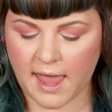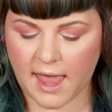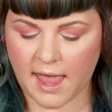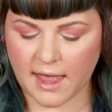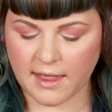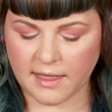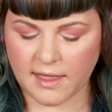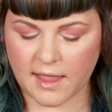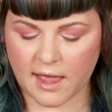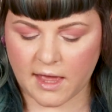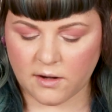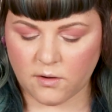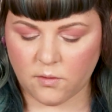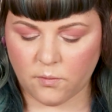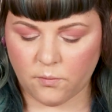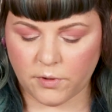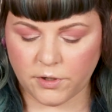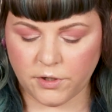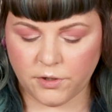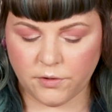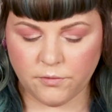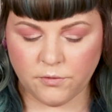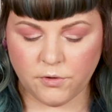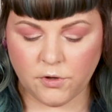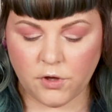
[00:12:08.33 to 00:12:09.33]
And then
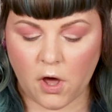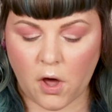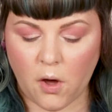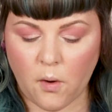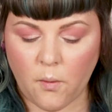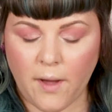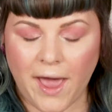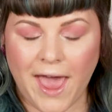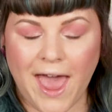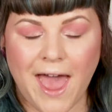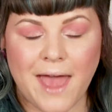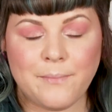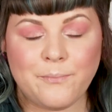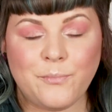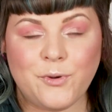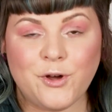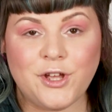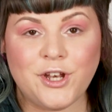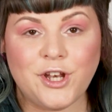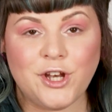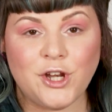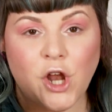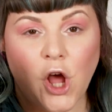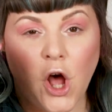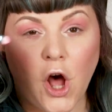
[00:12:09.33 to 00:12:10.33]
when you go and
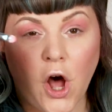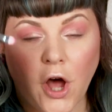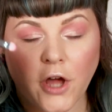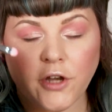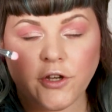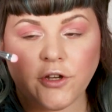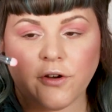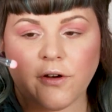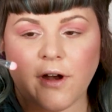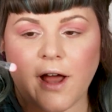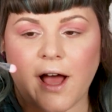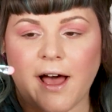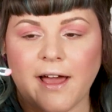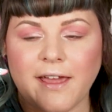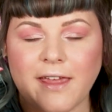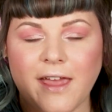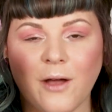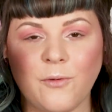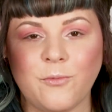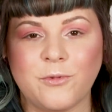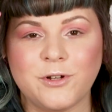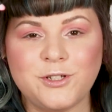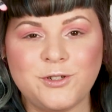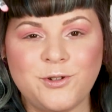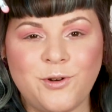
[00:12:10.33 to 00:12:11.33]
put it on your eye,
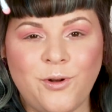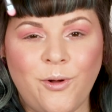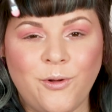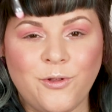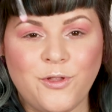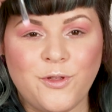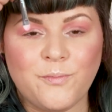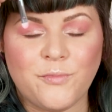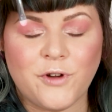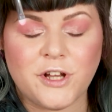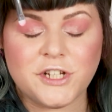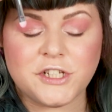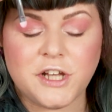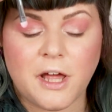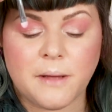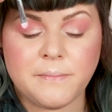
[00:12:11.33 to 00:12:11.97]
I want you to hold the brush